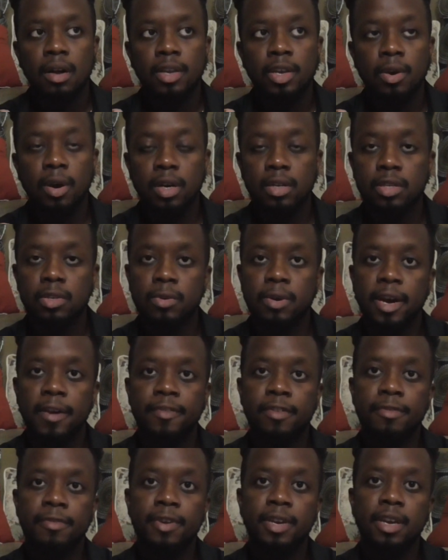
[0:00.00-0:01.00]
You also
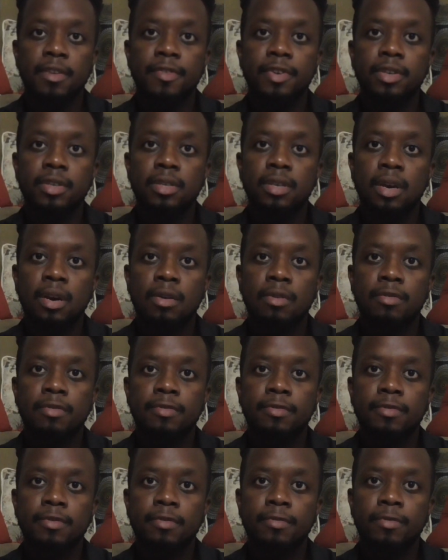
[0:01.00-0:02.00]
have to forgive yourself
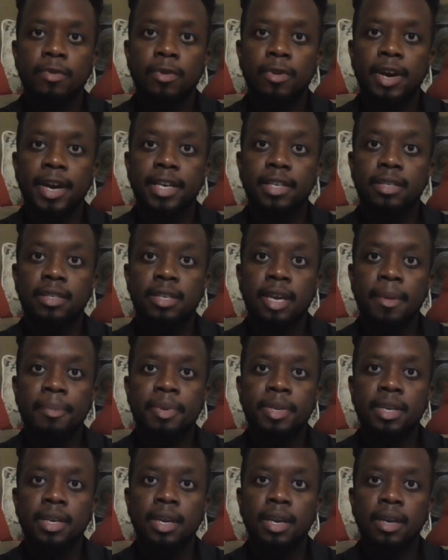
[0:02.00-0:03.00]
for
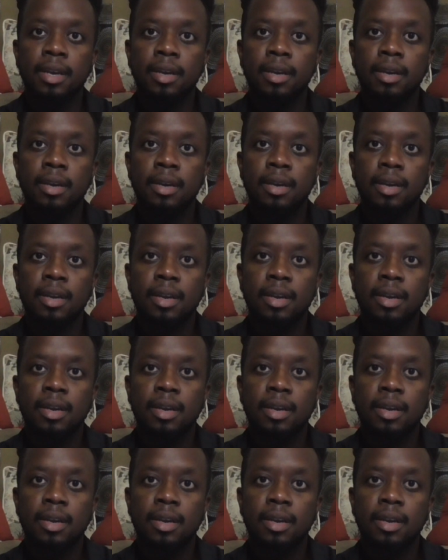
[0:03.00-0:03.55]
accepting